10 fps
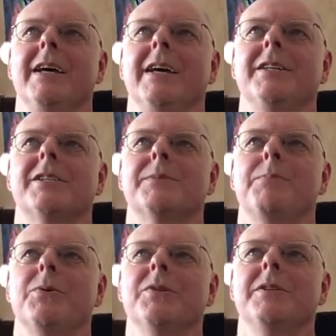It's
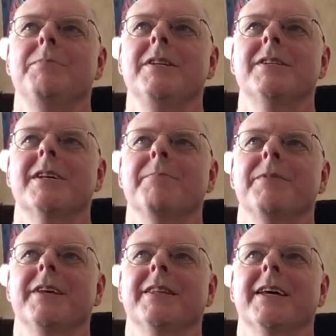supposed to be
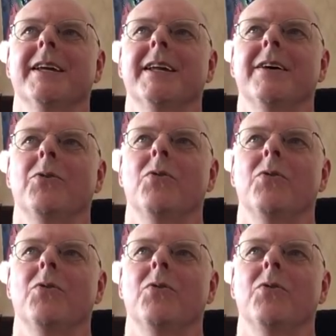something that